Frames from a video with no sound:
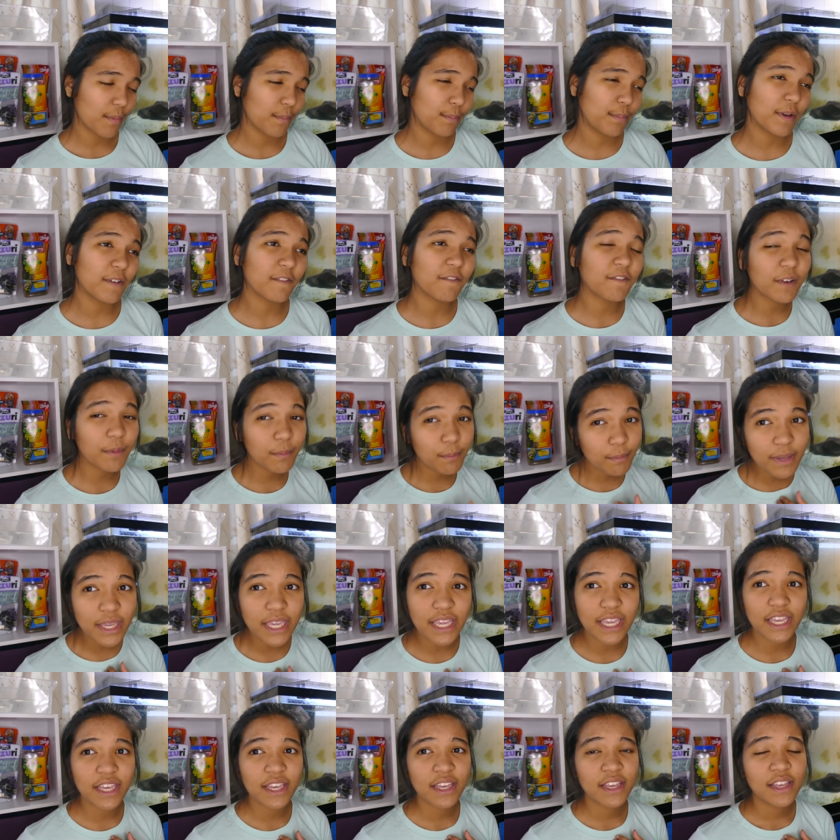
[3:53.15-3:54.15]
But for
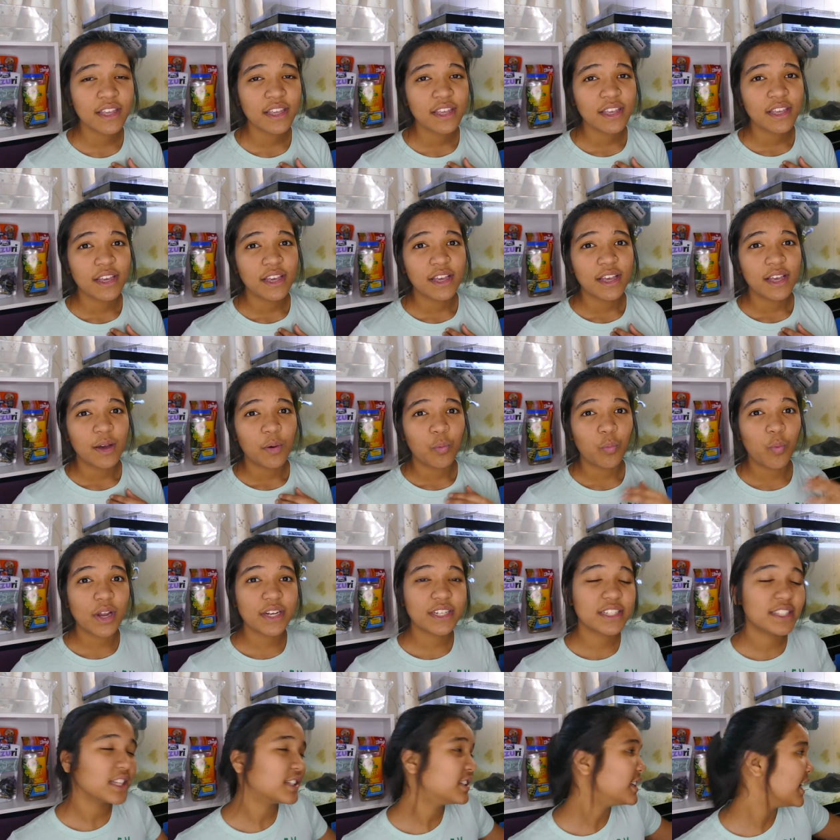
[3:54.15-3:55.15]
me, once the